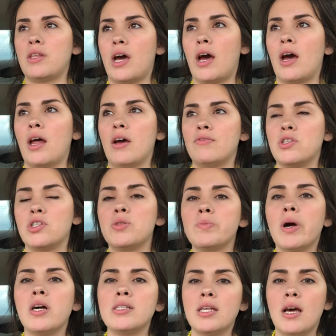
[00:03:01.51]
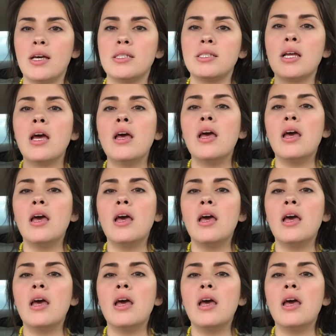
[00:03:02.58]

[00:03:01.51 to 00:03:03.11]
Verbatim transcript: that, after it's processed,